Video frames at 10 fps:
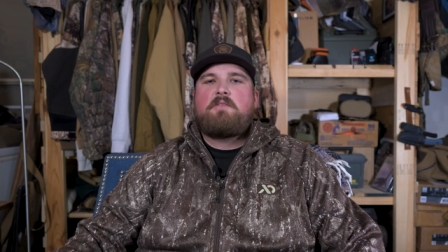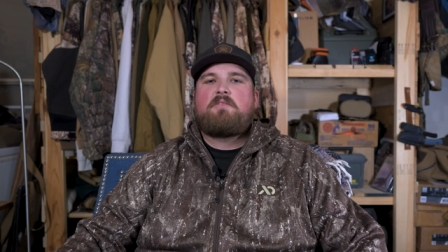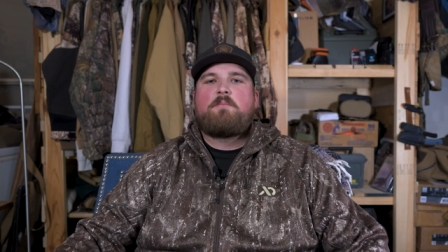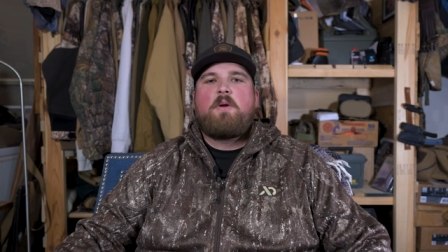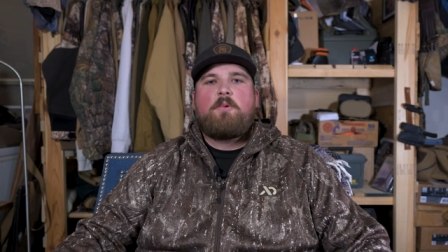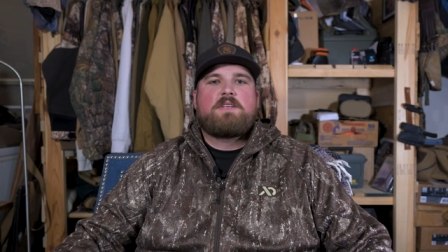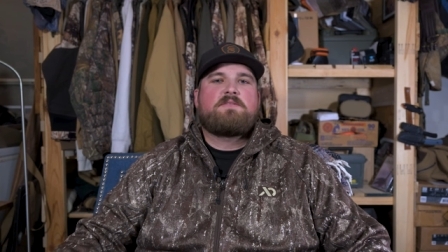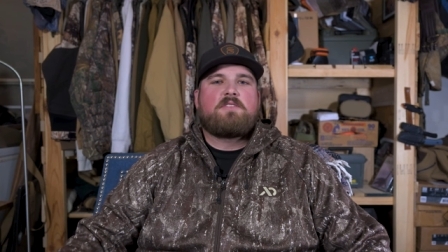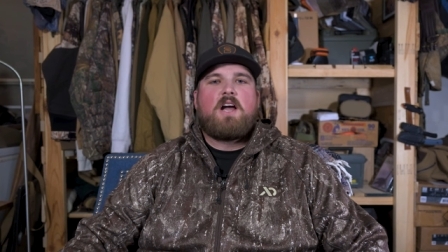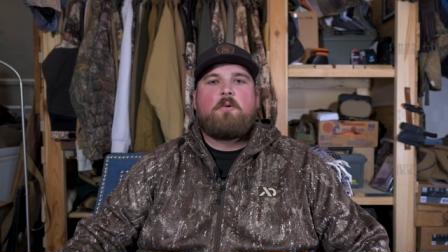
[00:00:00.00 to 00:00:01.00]
from Midwest
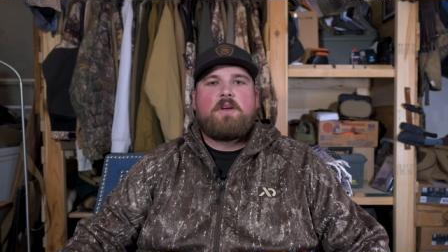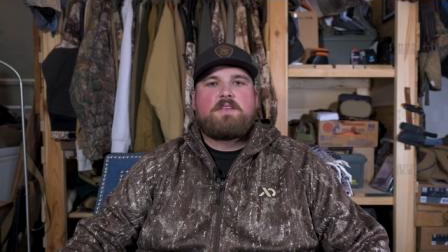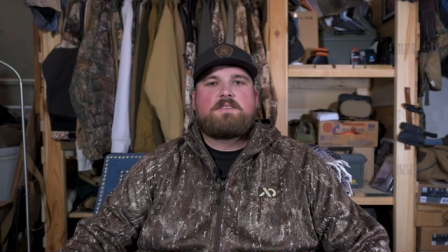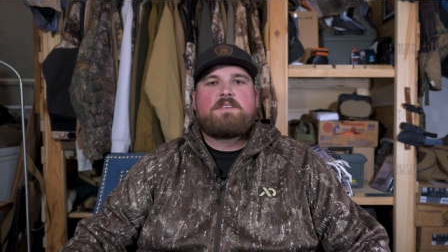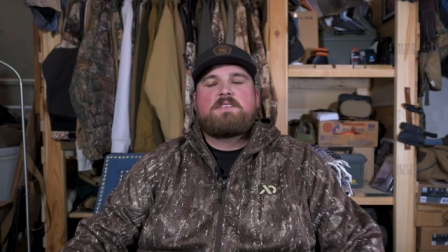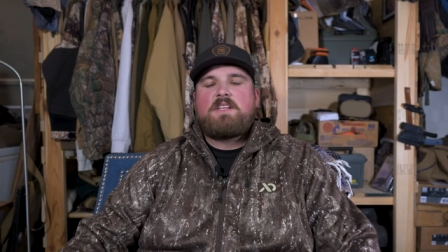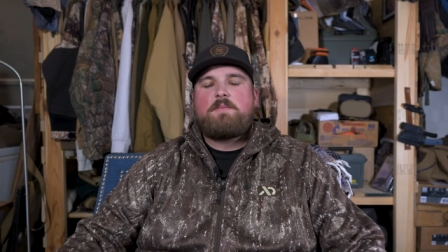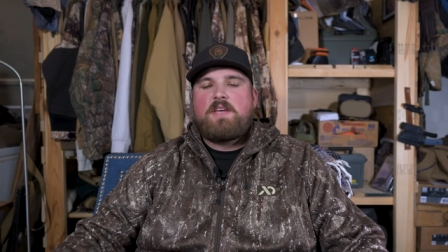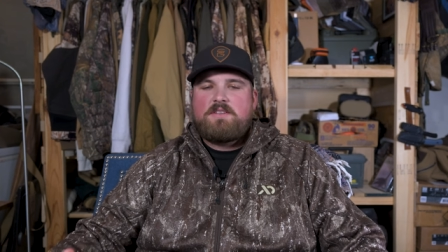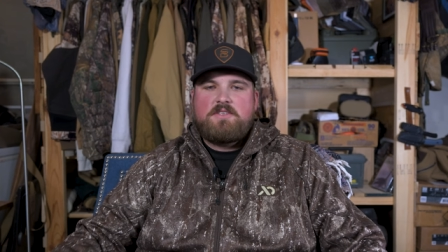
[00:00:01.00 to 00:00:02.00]
Flyways. This is going
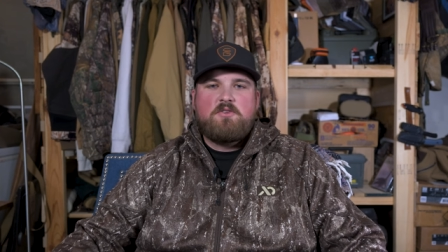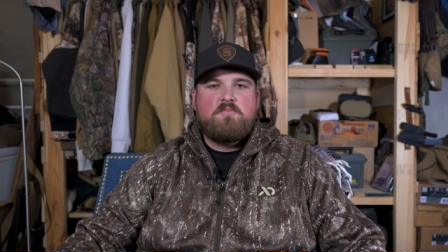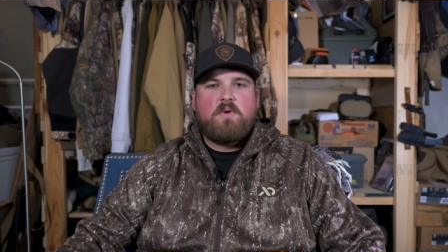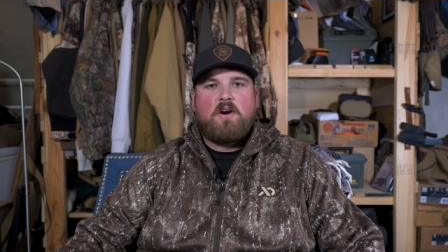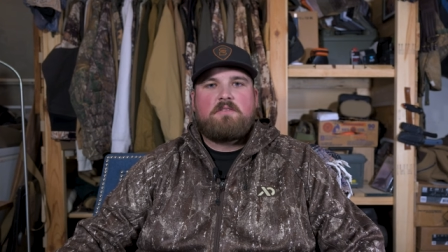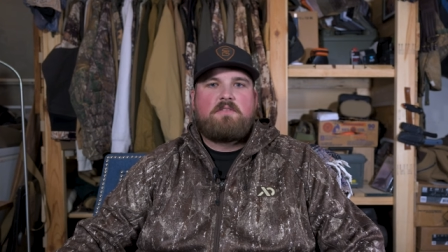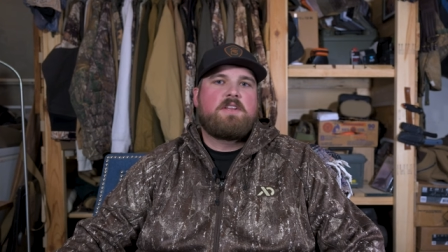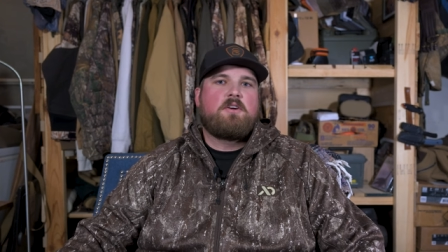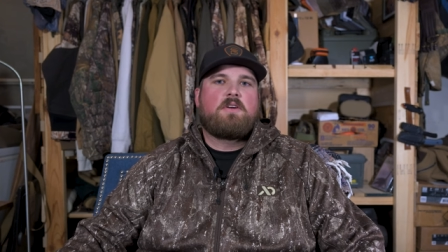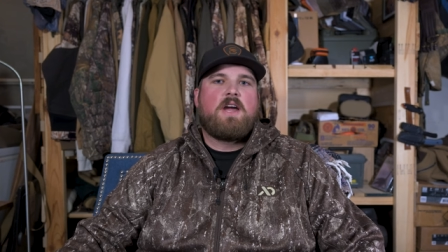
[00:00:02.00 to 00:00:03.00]
to be a two-part
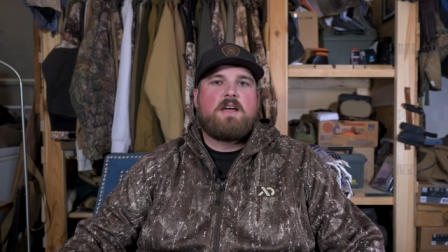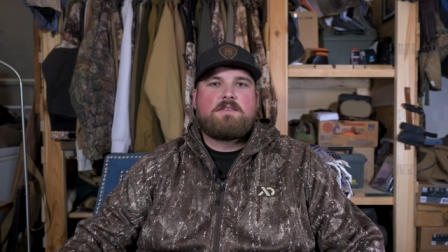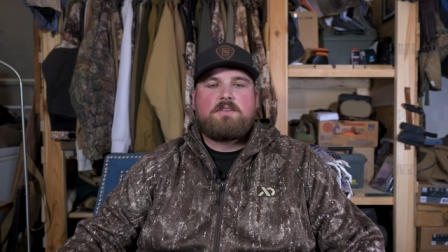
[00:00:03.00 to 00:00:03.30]
video, guys.